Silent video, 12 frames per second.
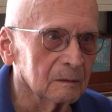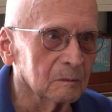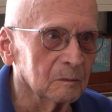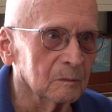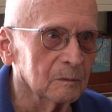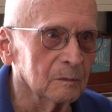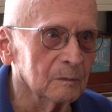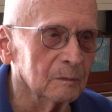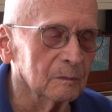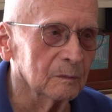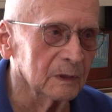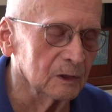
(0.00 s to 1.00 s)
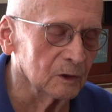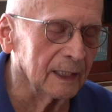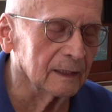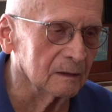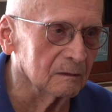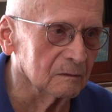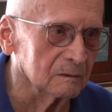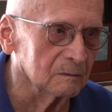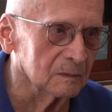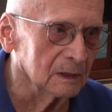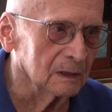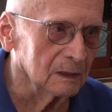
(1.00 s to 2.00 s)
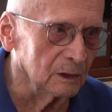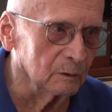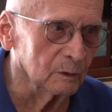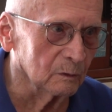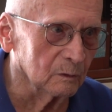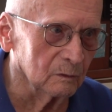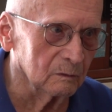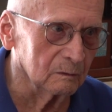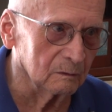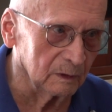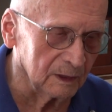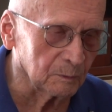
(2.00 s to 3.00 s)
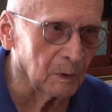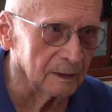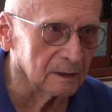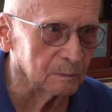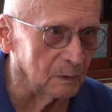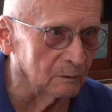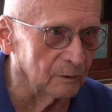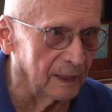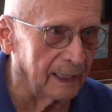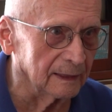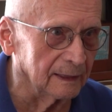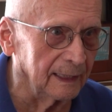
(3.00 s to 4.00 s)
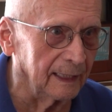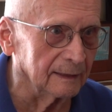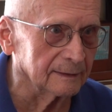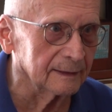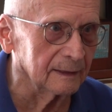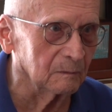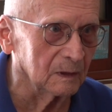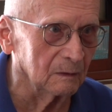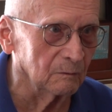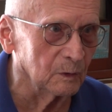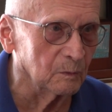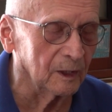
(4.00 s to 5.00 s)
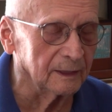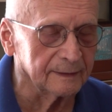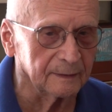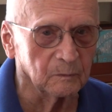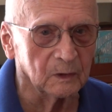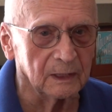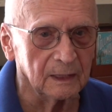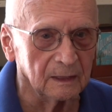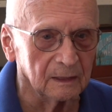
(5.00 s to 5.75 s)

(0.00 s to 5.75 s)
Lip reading: But you were responsible for that guest. I mean, if you brought somebody